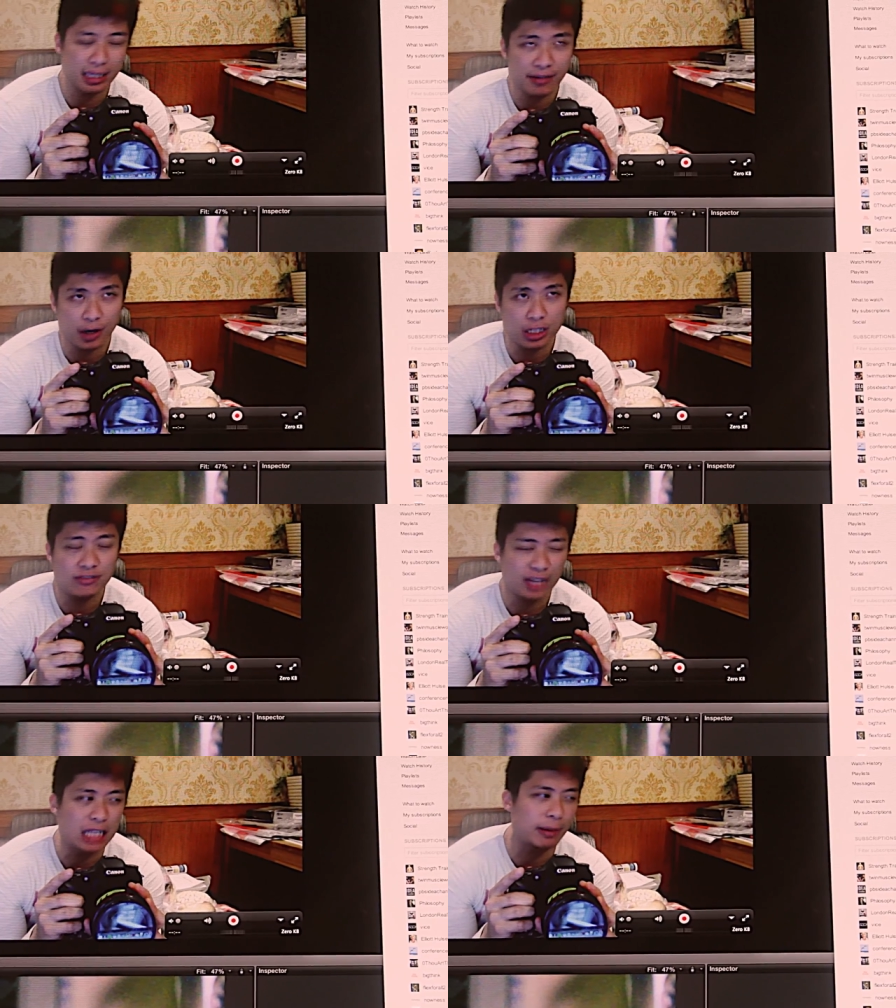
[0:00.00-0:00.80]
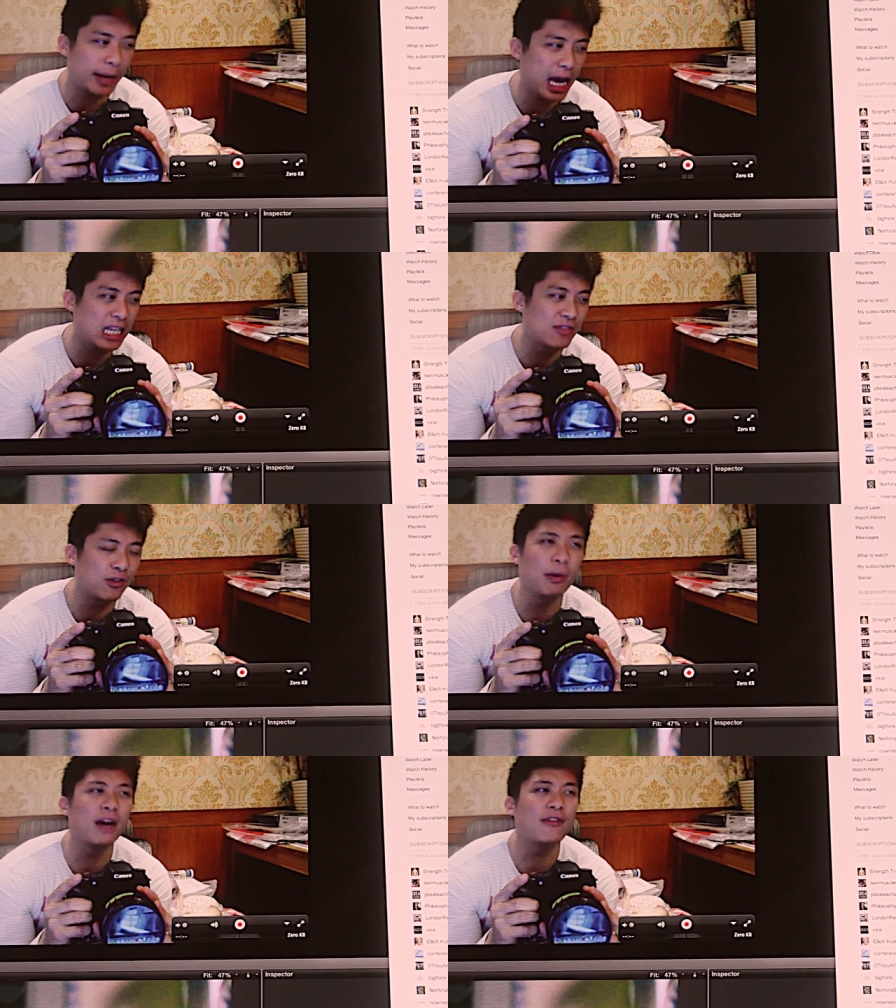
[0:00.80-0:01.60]
various case by case,
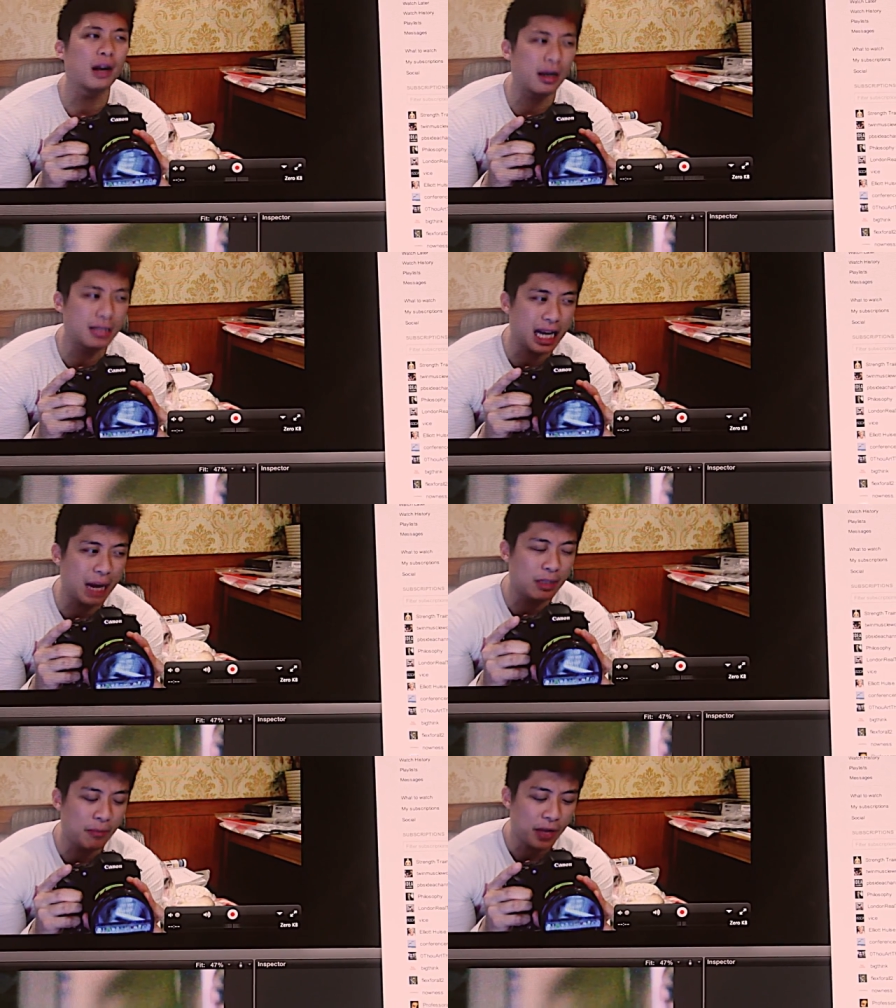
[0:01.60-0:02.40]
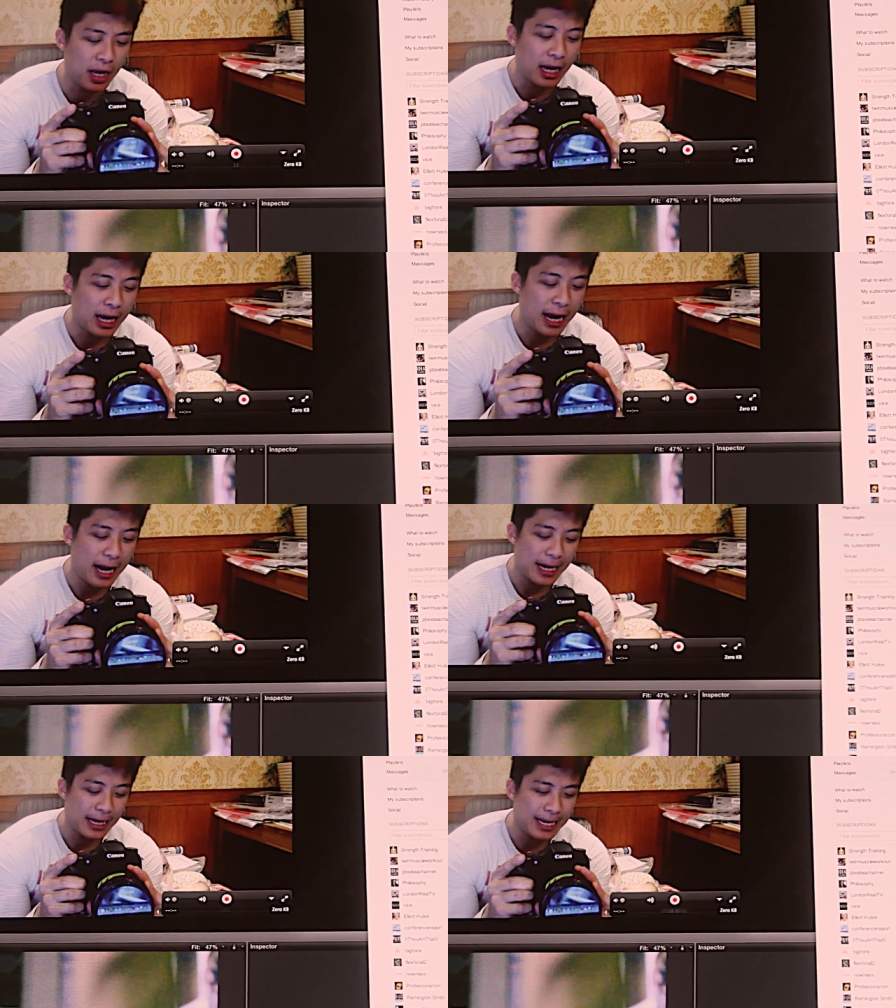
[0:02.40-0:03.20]
for, but for a lot of times,
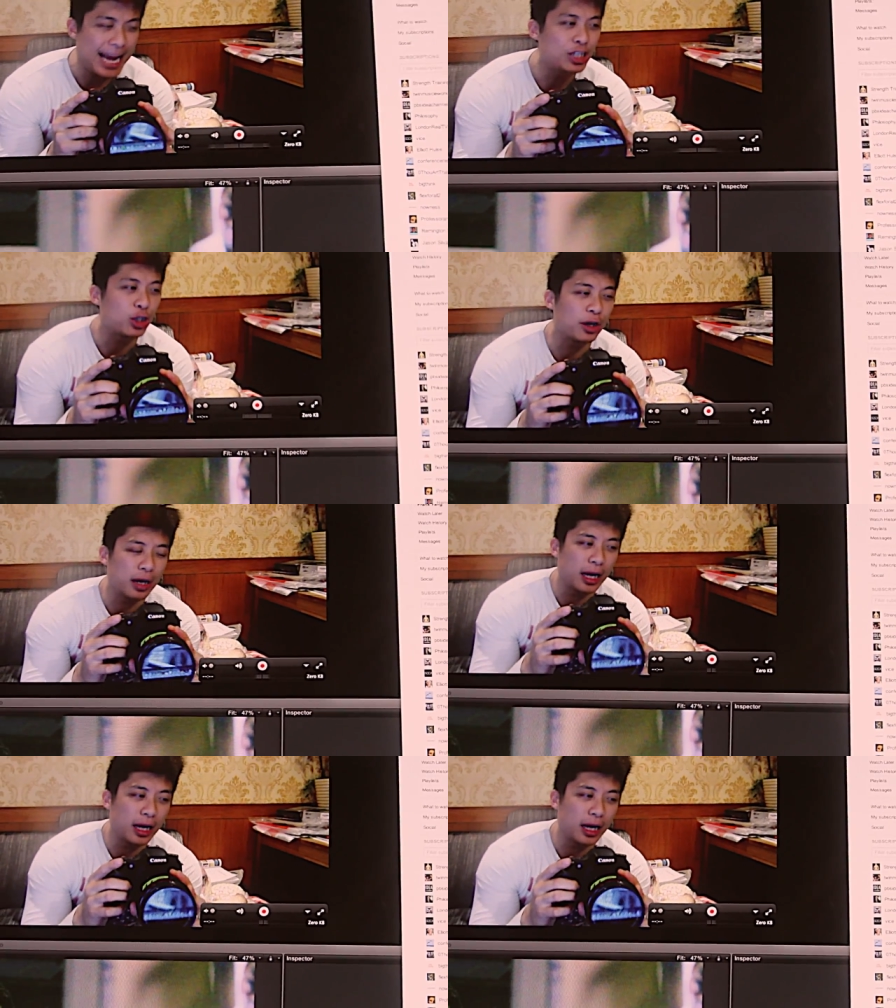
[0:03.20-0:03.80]
nature